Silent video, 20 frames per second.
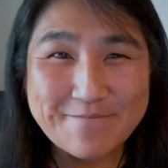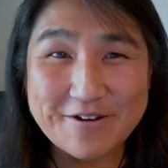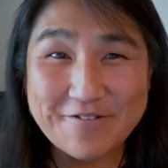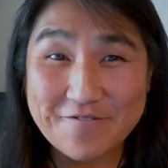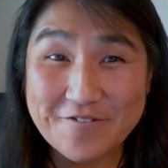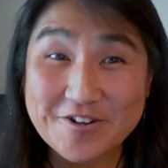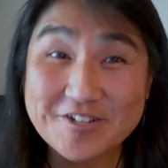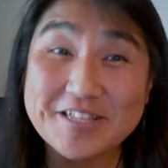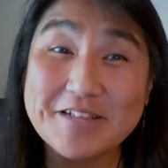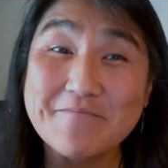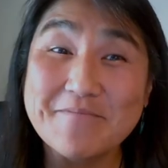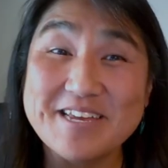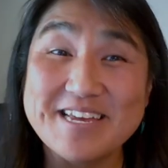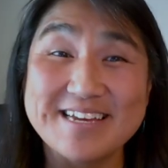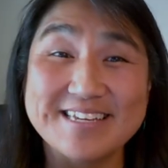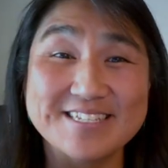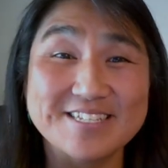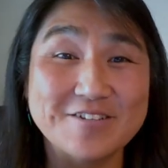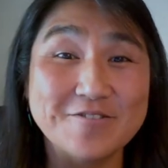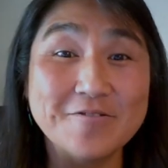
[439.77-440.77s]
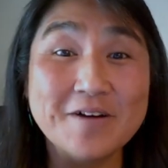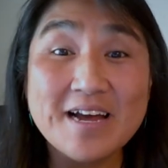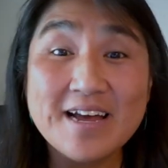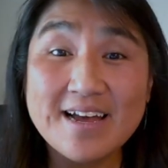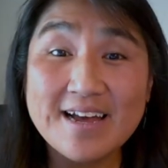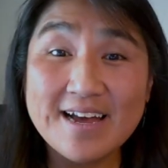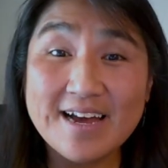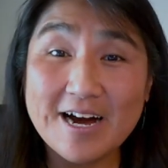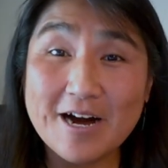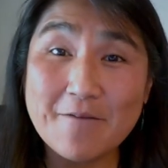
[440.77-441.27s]
But first, let me ask you
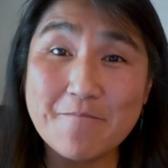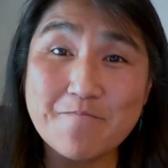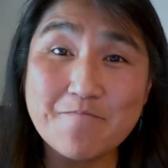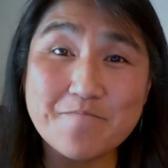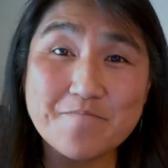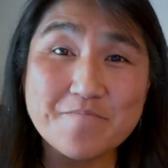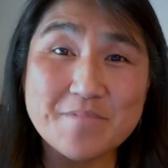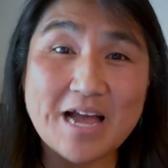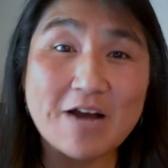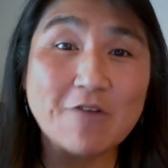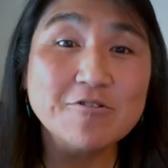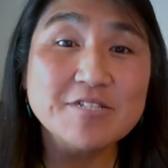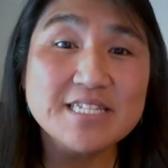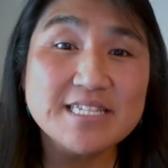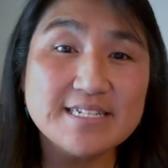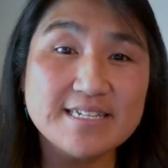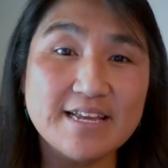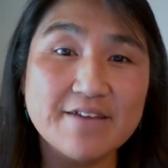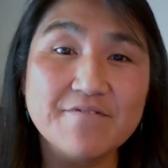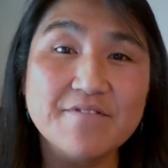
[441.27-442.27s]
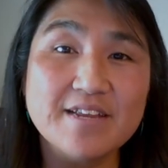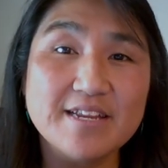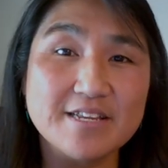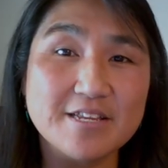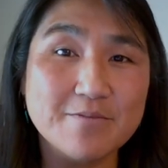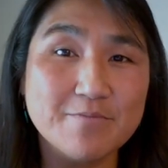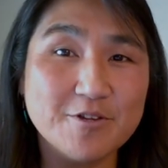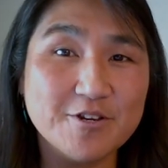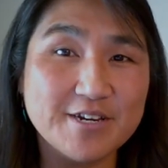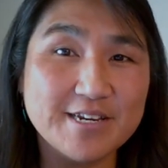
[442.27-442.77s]
um, how has the
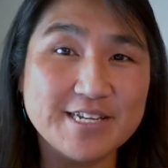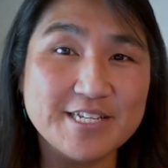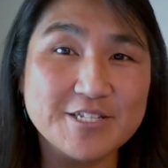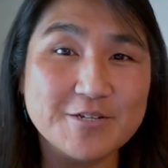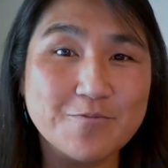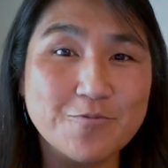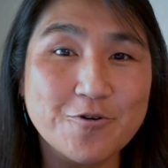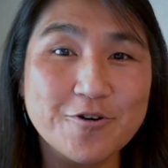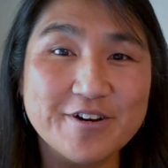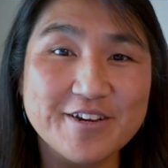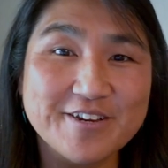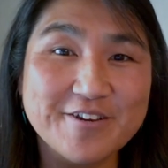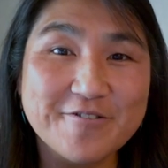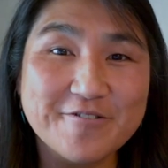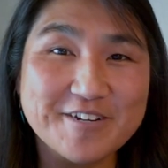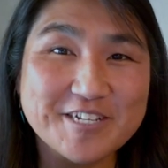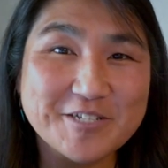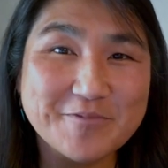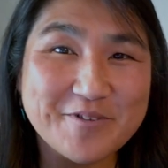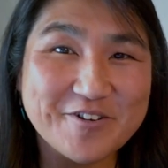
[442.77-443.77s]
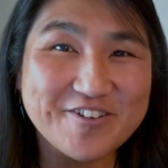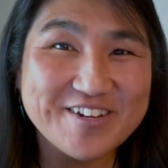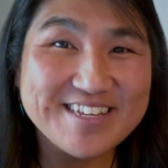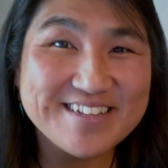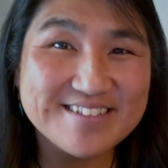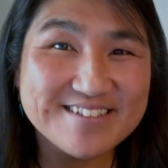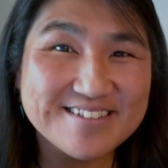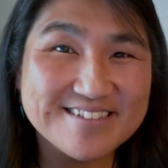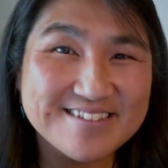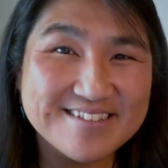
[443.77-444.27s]
DevNet community supported your
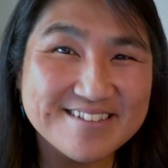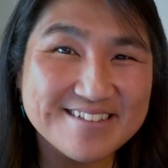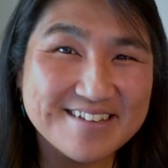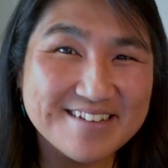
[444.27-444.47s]
experience?